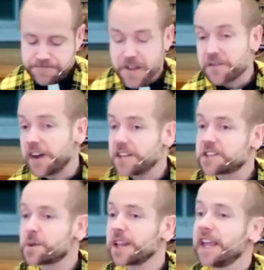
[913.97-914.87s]
Friends,
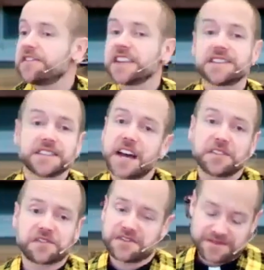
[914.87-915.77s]
when life gets
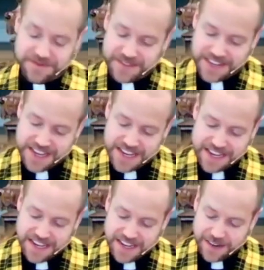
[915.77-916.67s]
tough,
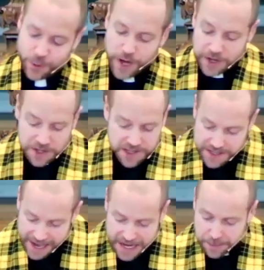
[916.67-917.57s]
we
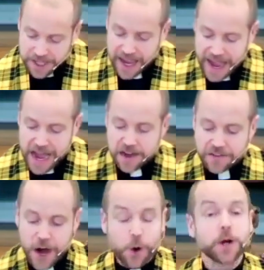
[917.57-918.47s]
understandably have
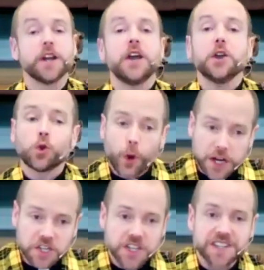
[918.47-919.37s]
our
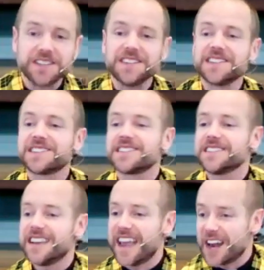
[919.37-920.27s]
questions
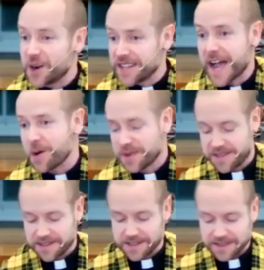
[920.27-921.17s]
and our doubts.